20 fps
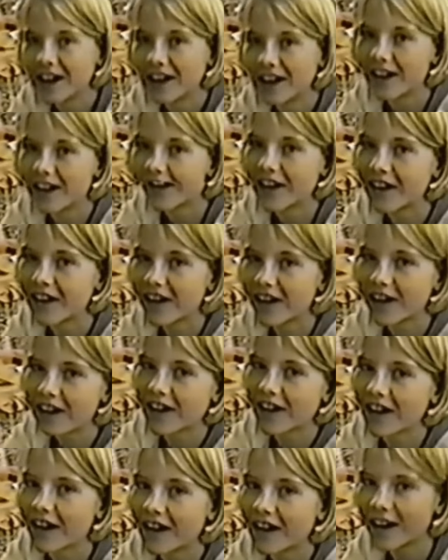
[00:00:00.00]
mean to truly
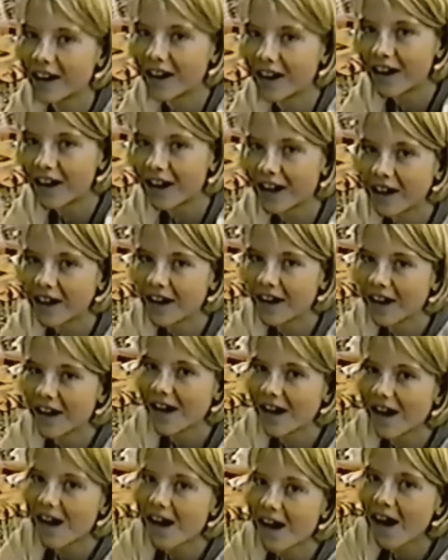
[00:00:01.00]
survive?
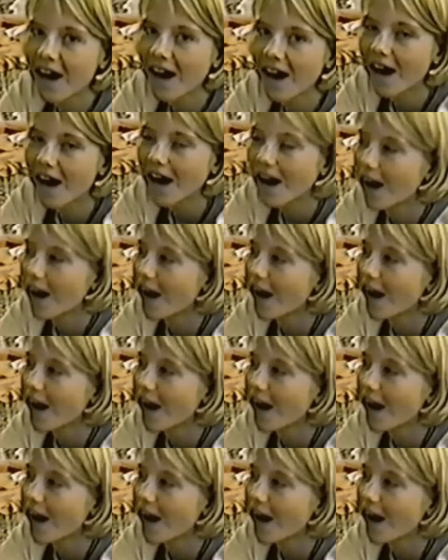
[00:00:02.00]
Today we